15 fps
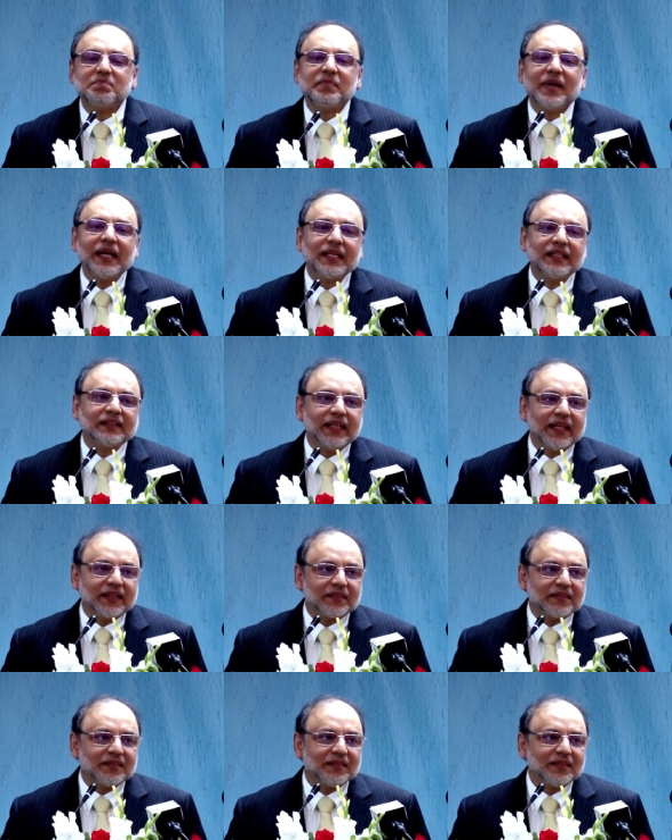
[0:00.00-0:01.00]
many
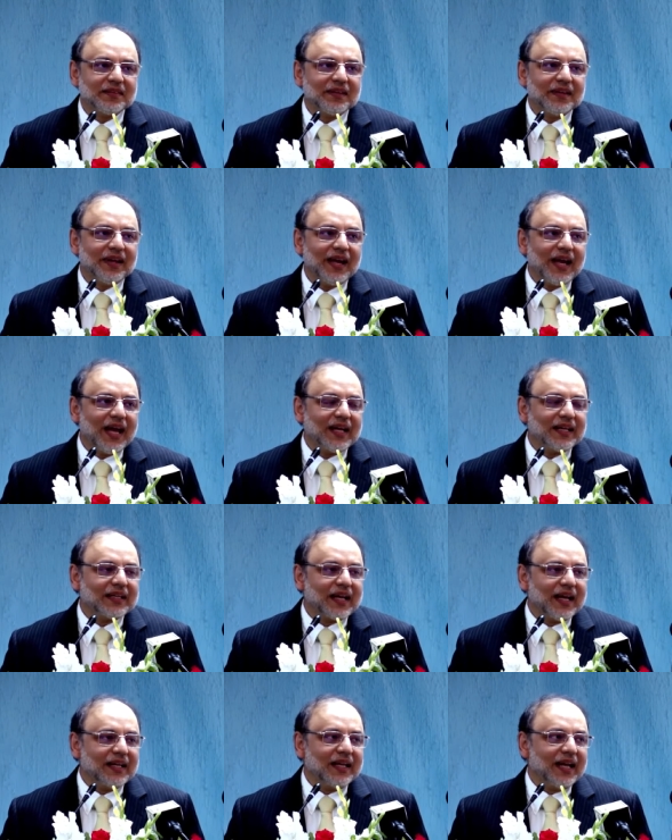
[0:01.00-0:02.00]
things and
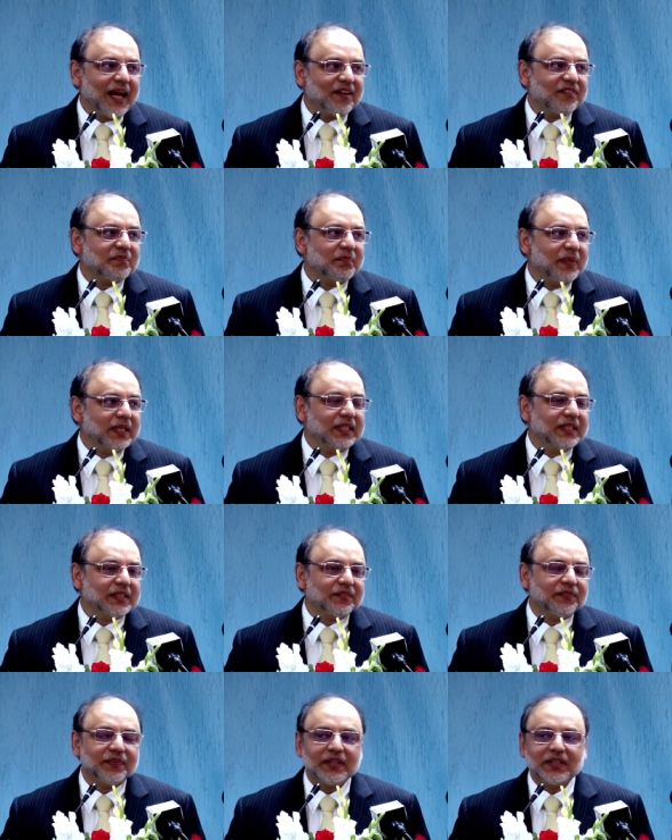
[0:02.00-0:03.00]
can have many
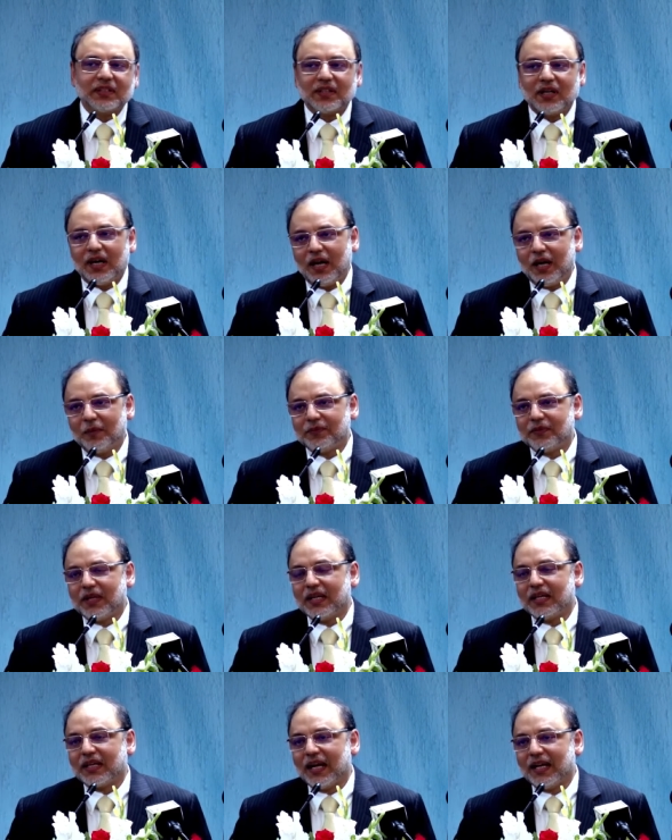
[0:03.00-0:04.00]
different garbs
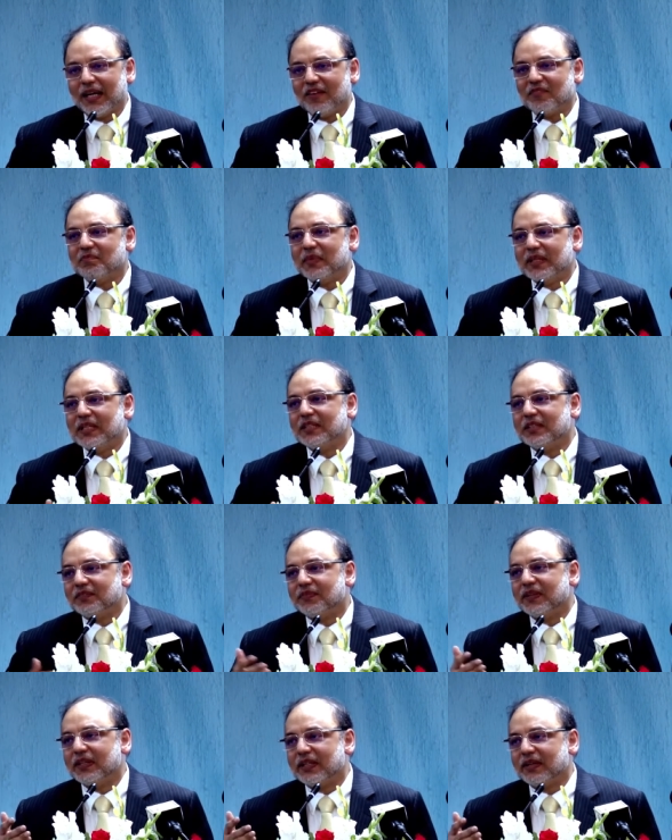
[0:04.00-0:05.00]
and can have many
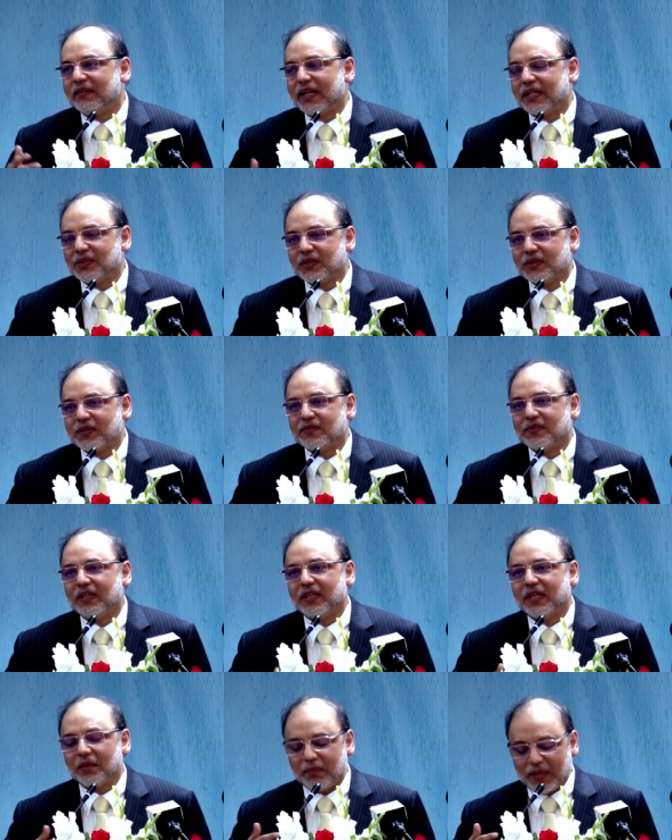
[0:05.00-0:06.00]
different directions
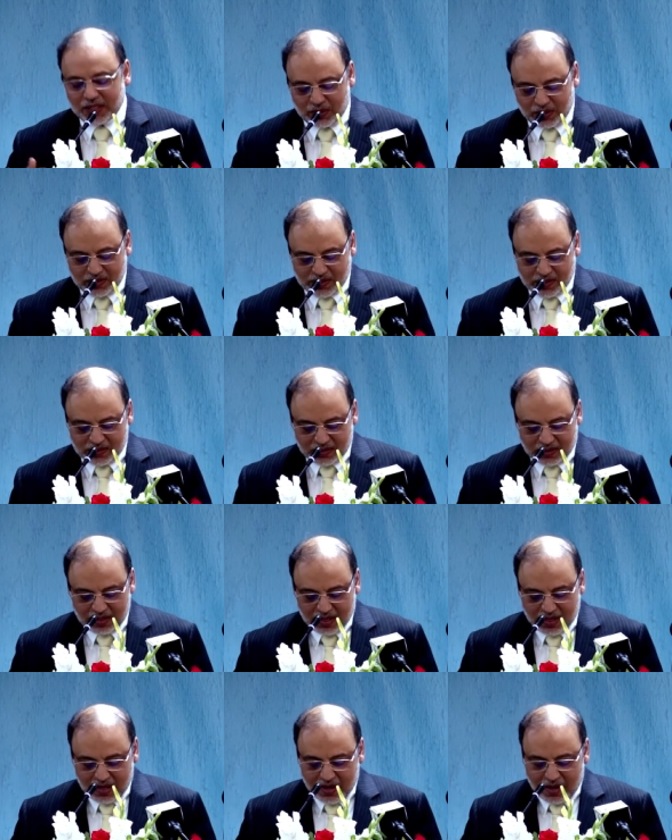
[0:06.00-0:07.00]
and dimensions.
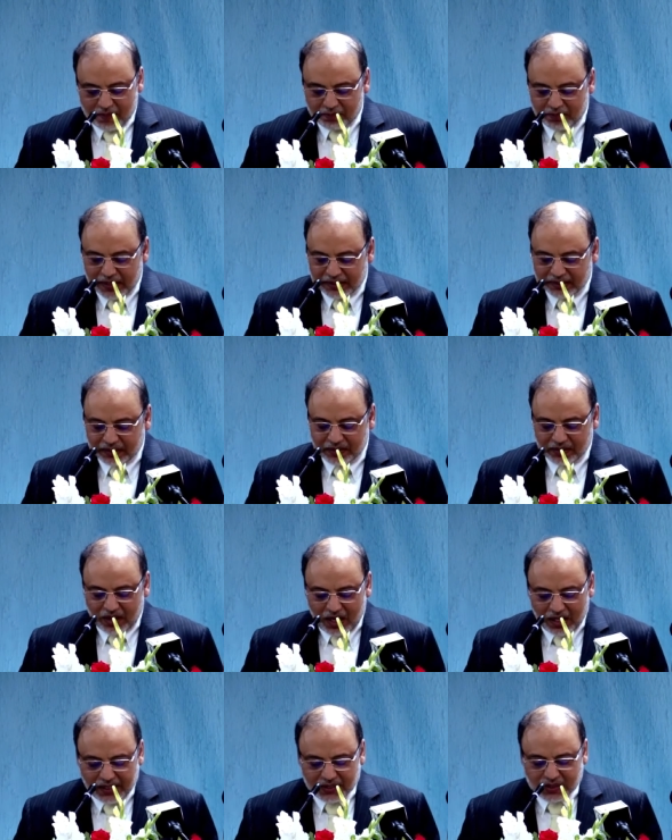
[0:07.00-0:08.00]
But the
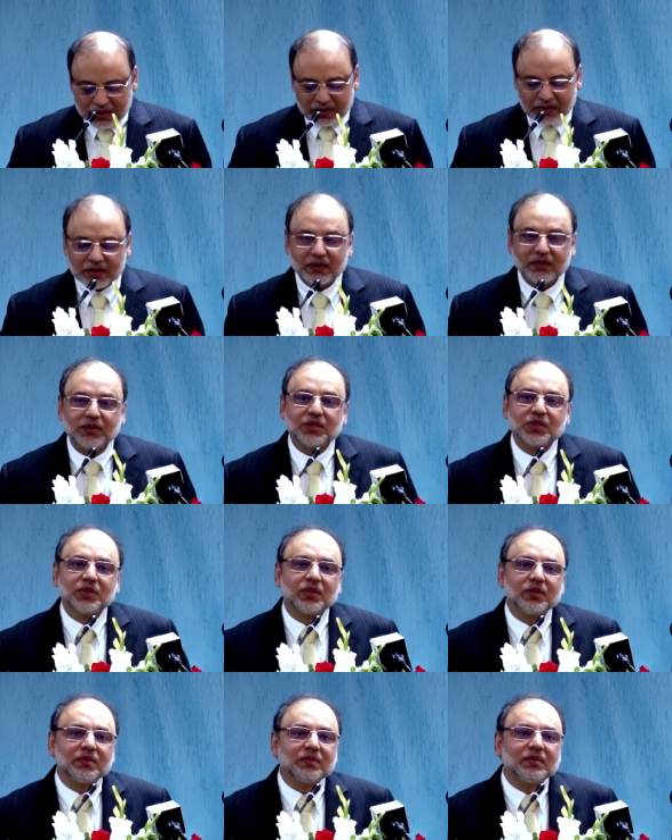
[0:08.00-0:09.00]
knowledge
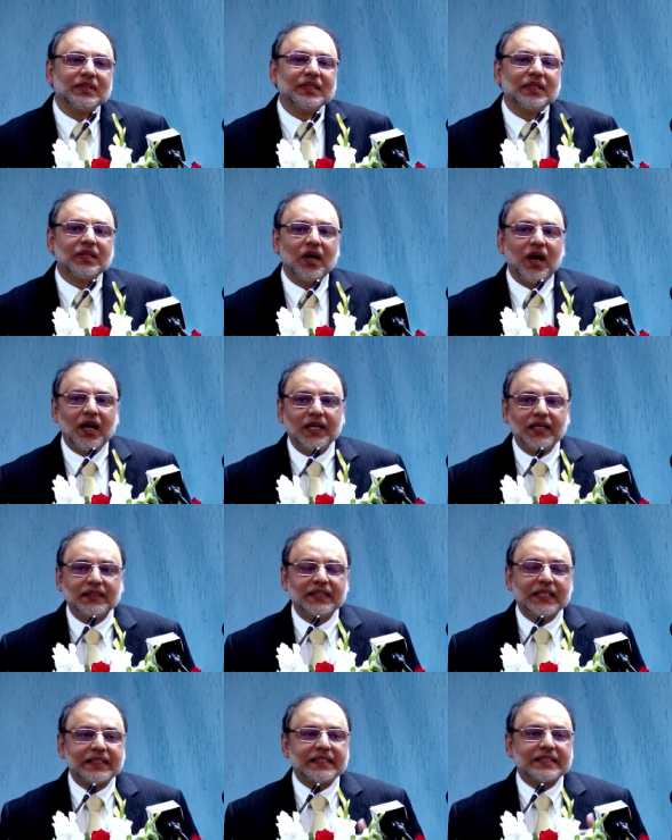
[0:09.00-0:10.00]
should, the knowledge
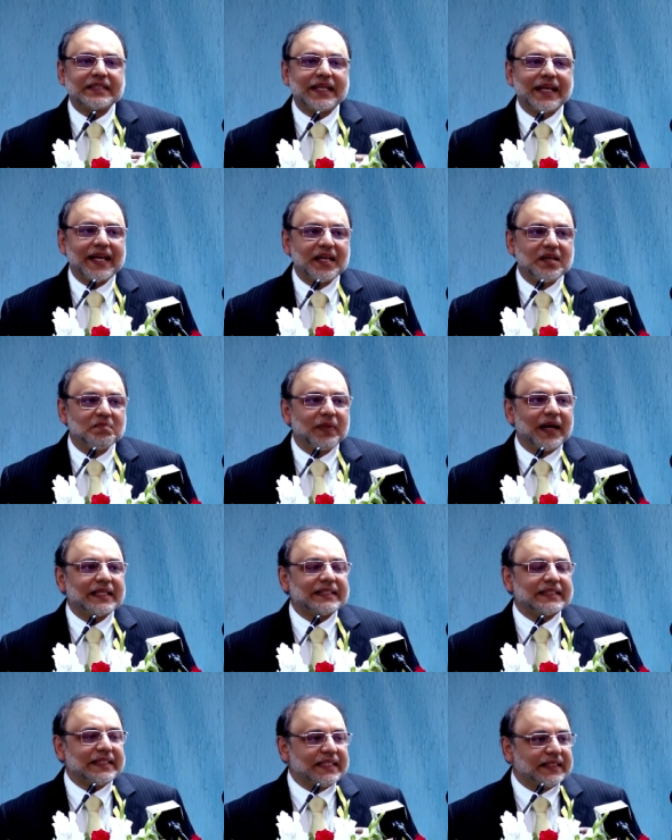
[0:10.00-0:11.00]
that is gained by
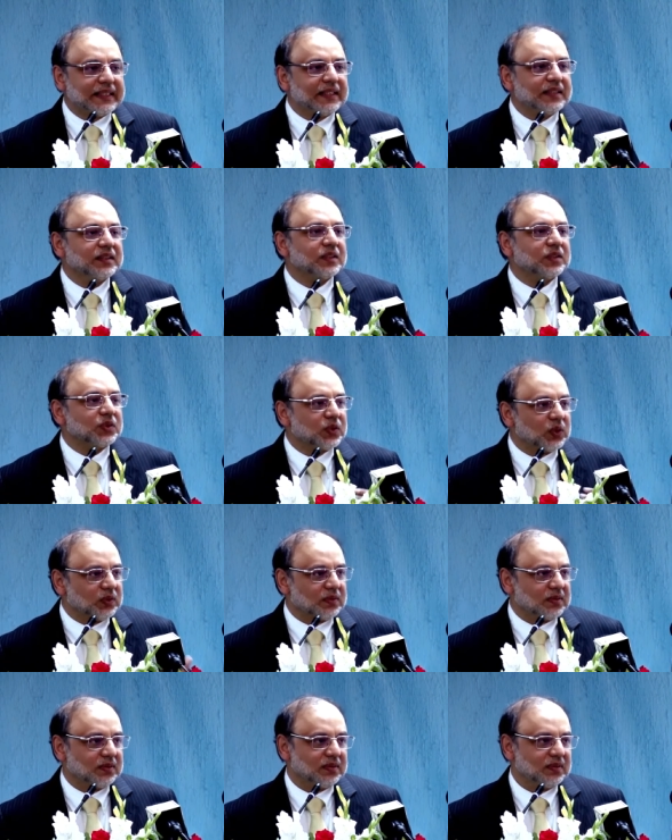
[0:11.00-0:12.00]
seeking the
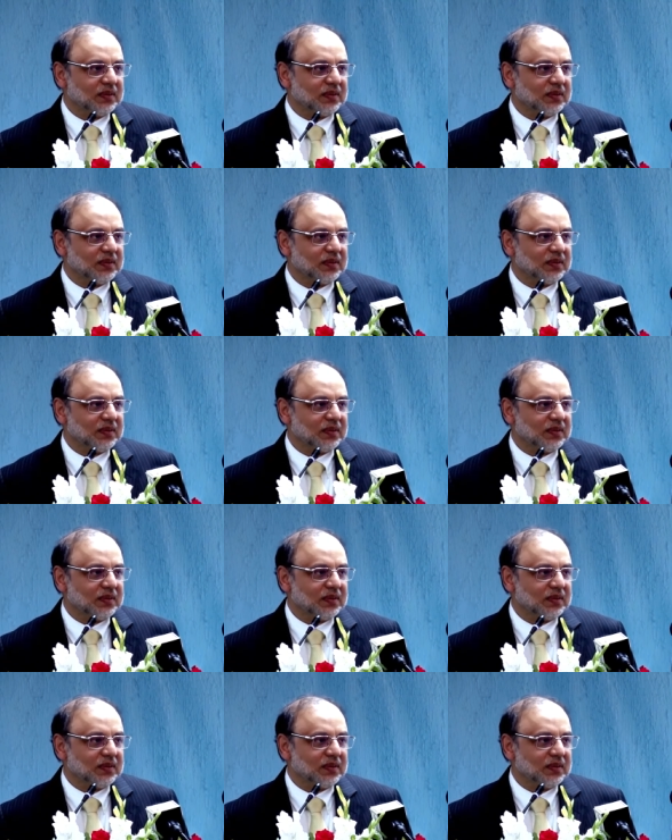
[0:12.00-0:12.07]
truth